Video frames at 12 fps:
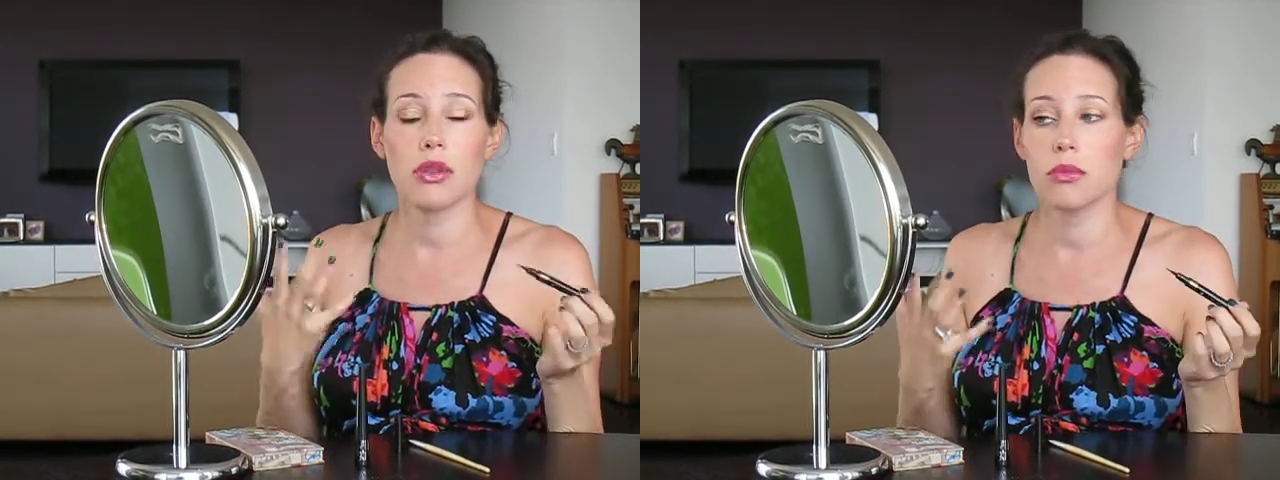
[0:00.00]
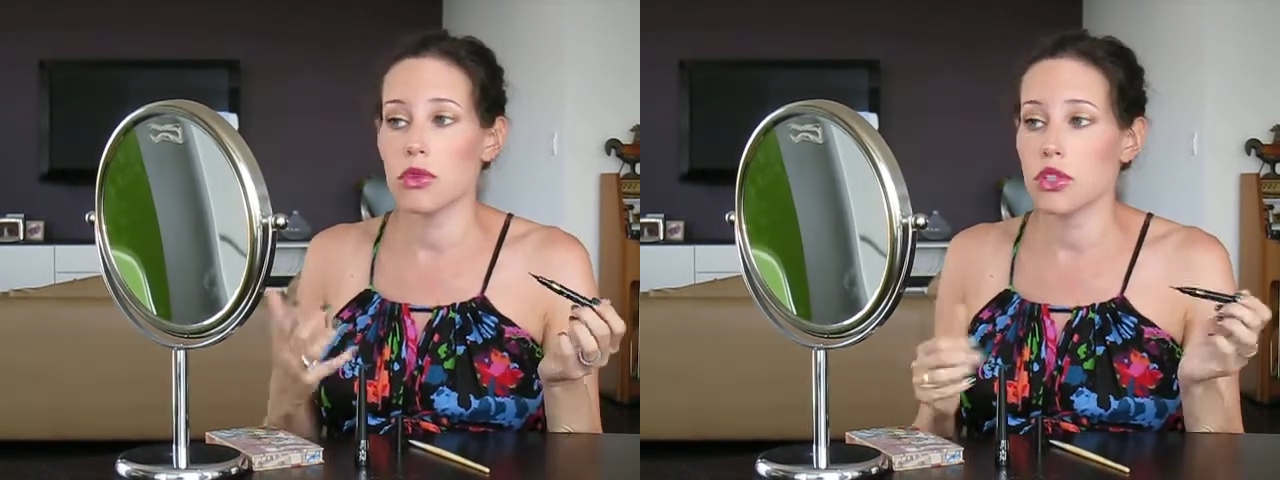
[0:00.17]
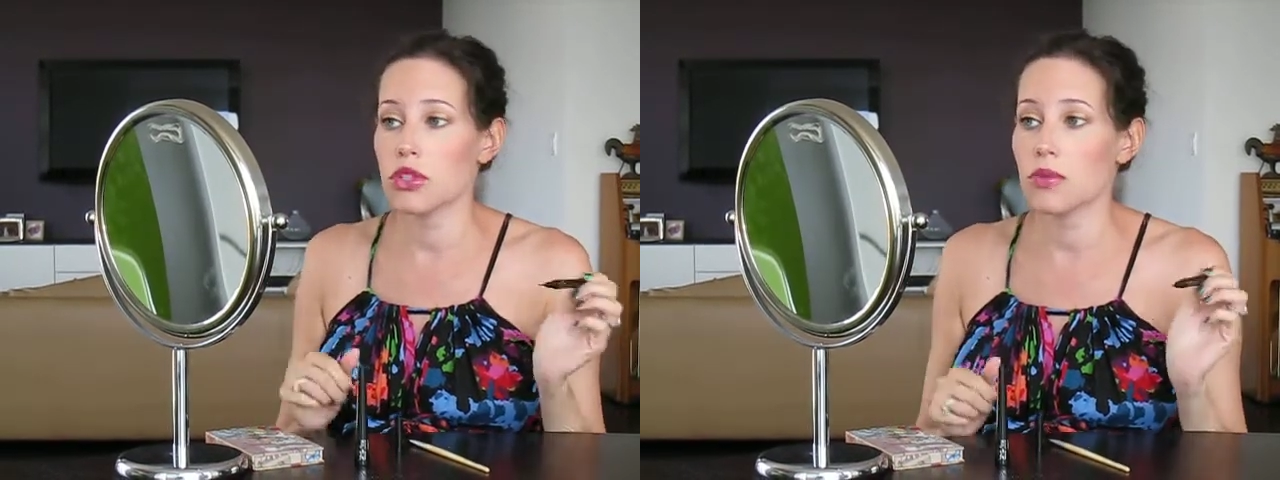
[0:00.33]
the
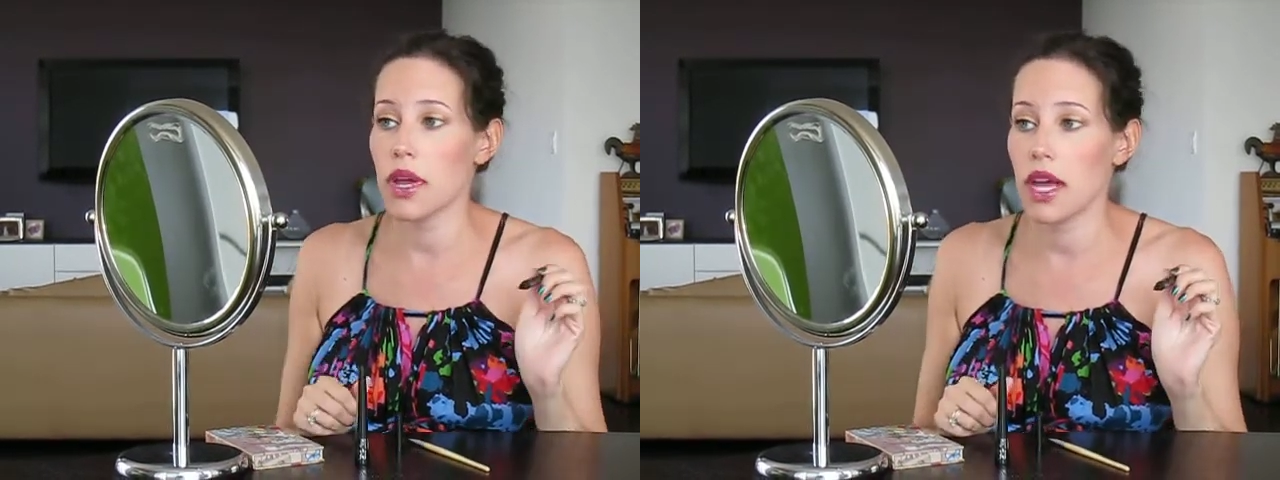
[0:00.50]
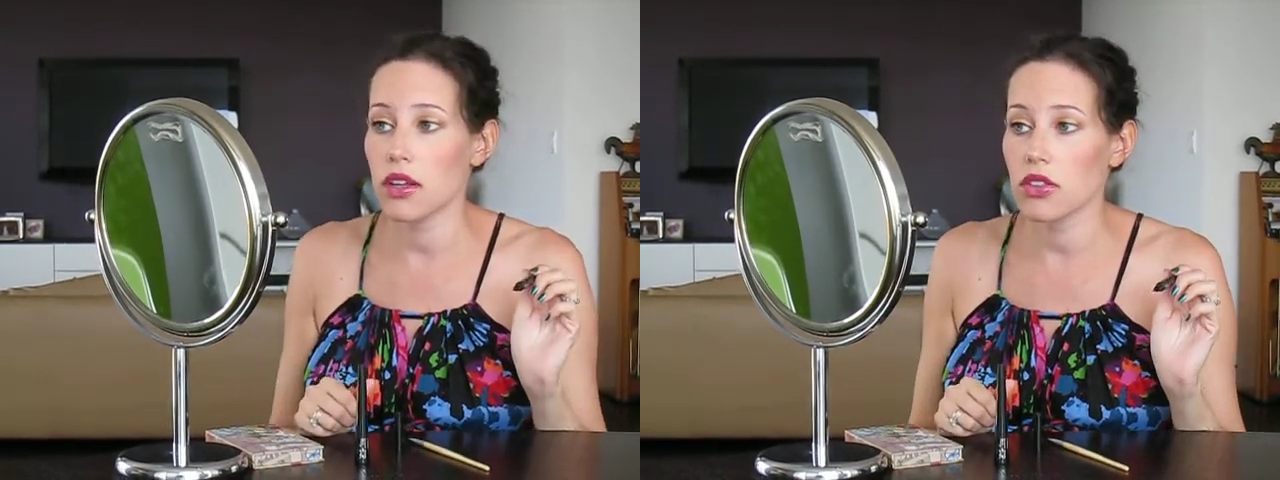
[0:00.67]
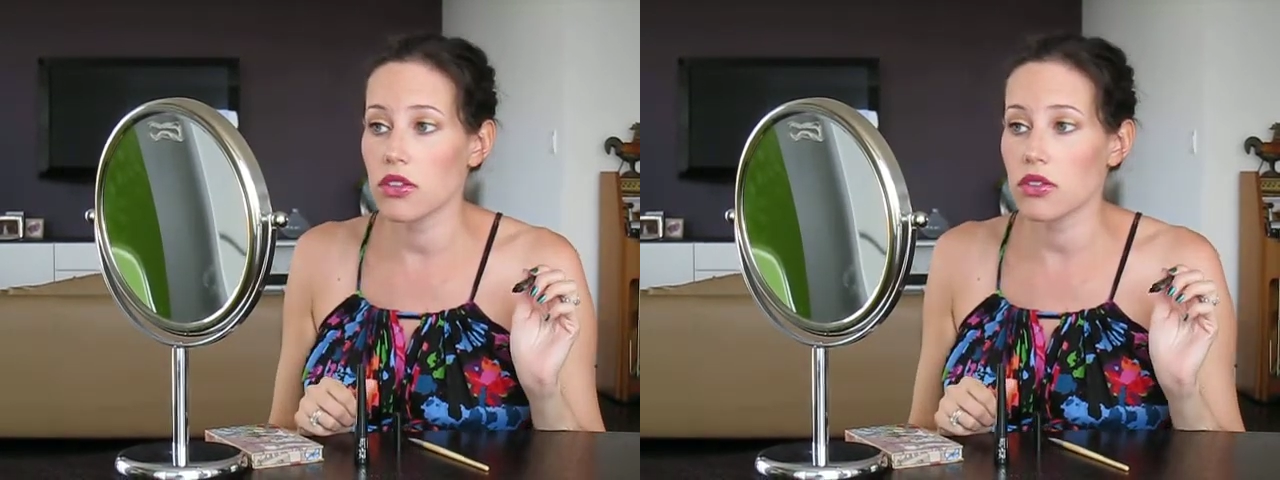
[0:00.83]
more
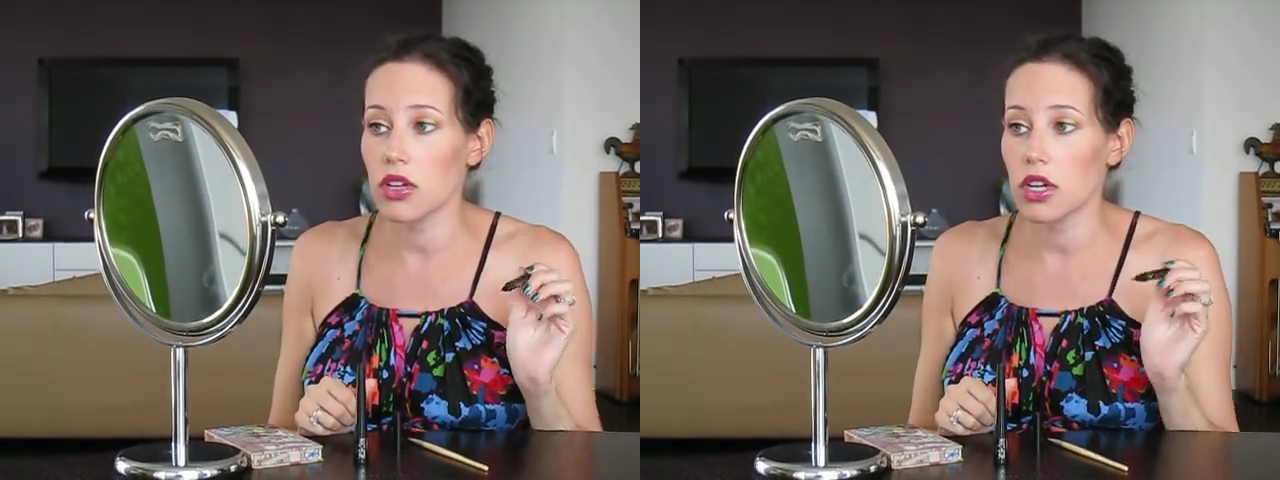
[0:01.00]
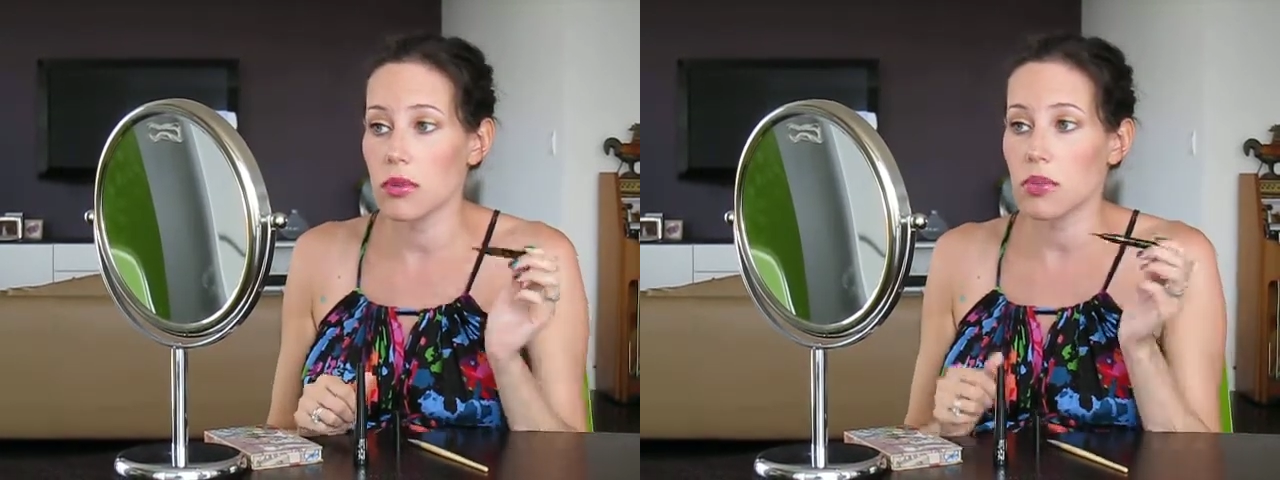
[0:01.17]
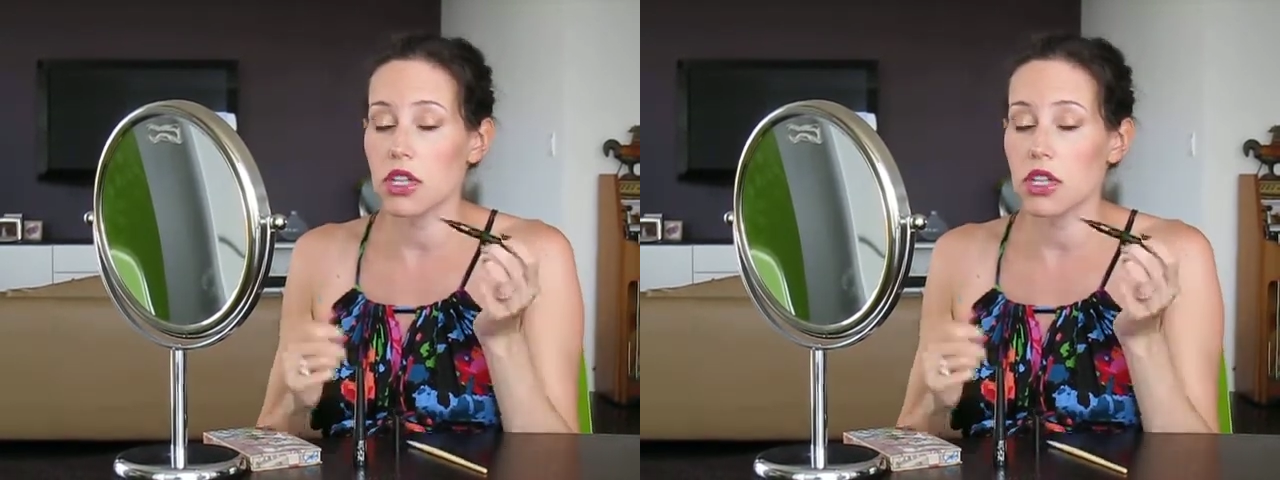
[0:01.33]
dramatic the look.